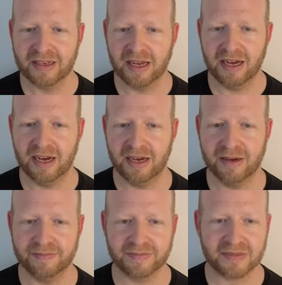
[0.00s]

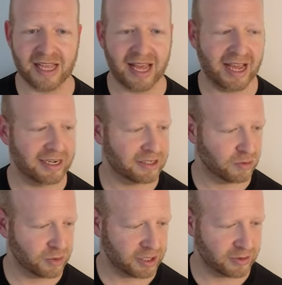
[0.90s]
and
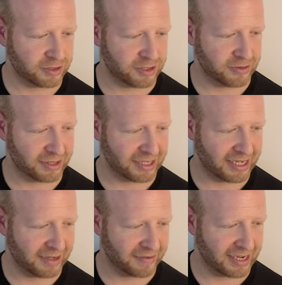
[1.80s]
we're going to
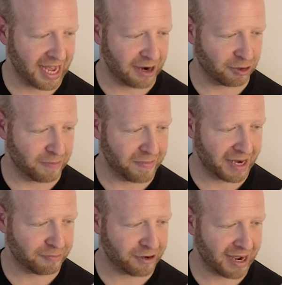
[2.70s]
give it our
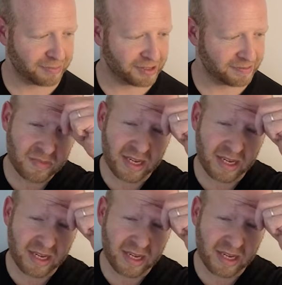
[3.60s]
meta prompt.